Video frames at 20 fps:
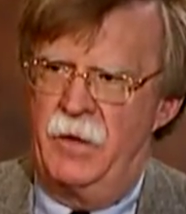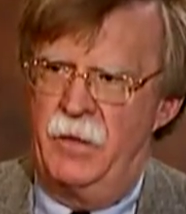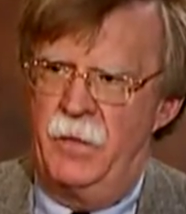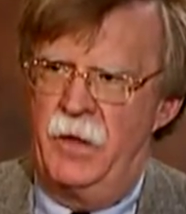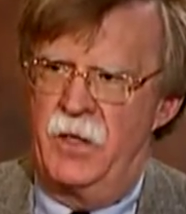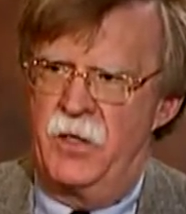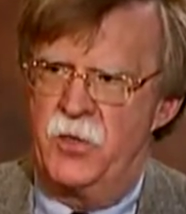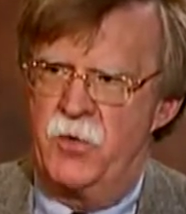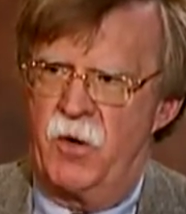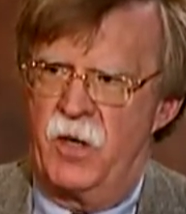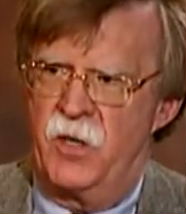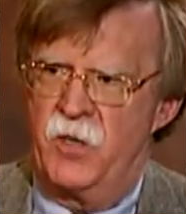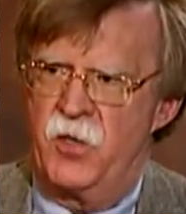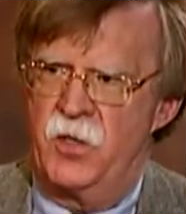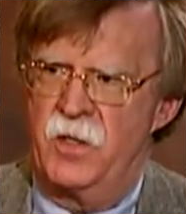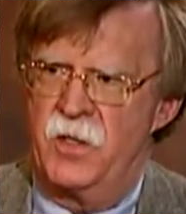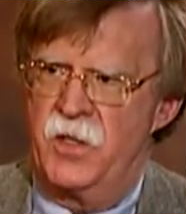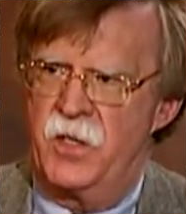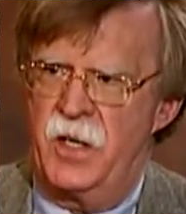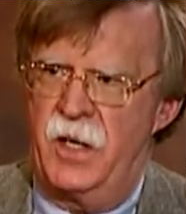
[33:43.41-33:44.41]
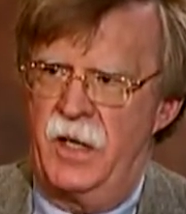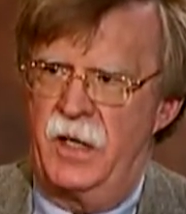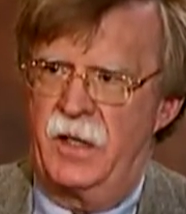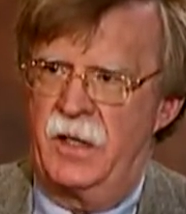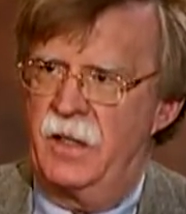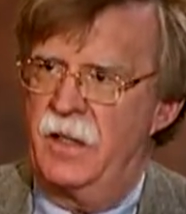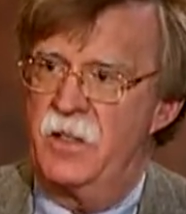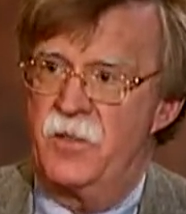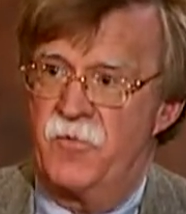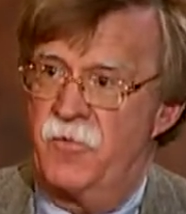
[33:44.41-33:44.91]
administration is
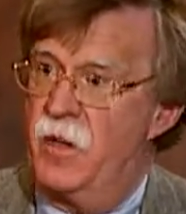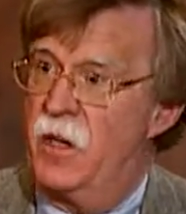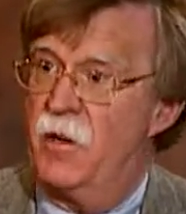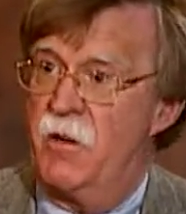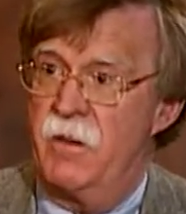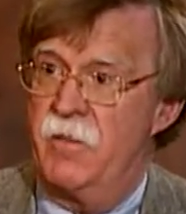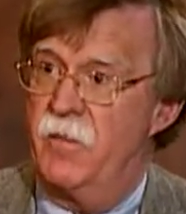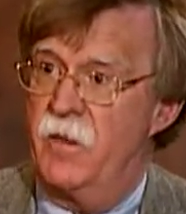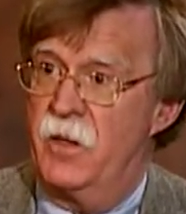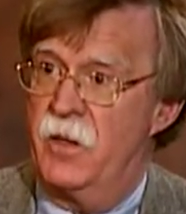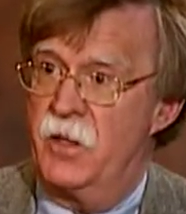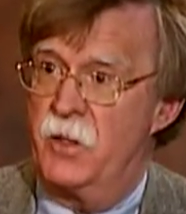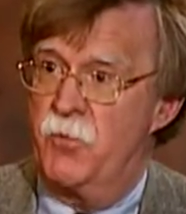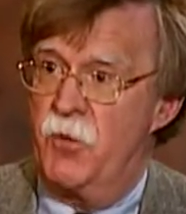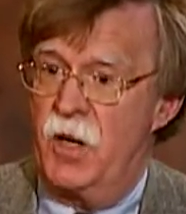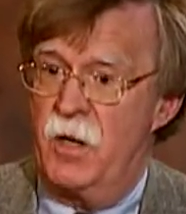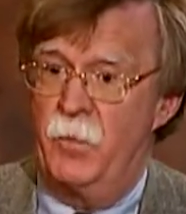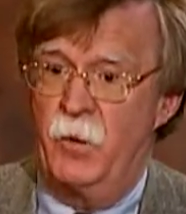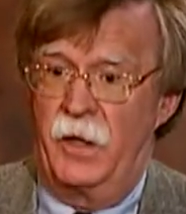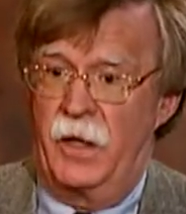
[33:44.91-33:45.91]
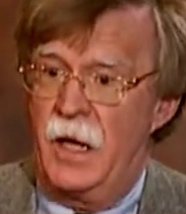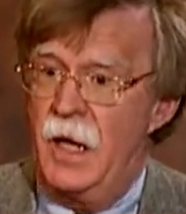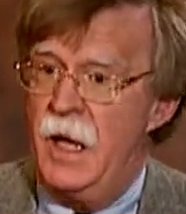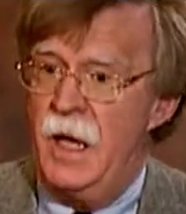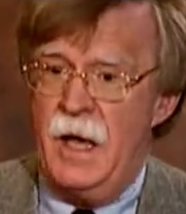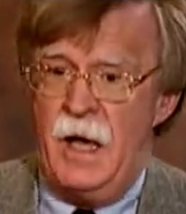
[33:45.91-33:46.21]
taking is very, very troubling.